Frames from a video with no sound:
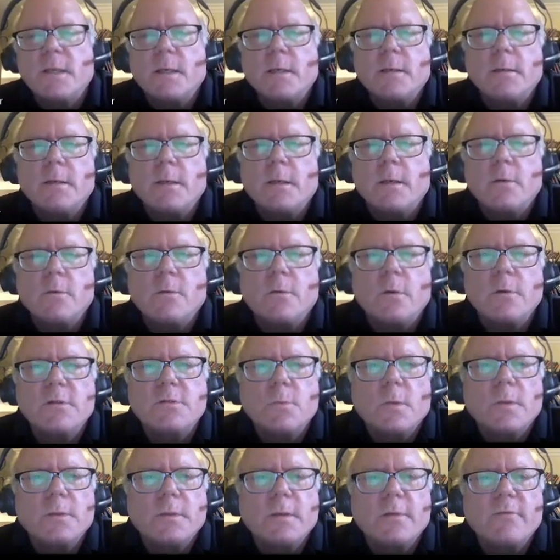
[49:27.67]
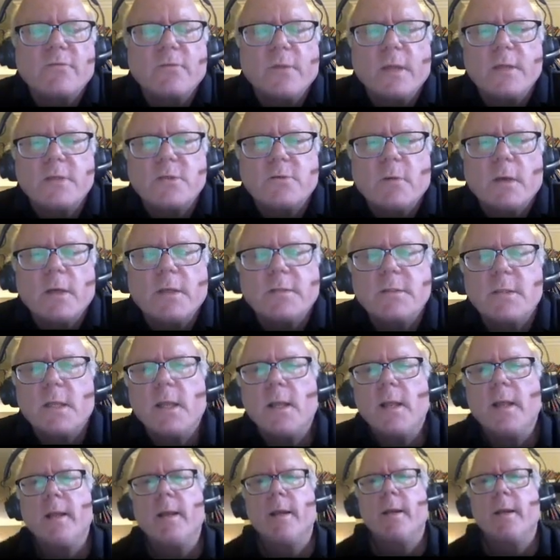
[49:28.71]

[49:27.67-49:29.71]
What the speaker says: then who knows what the inflation rate is.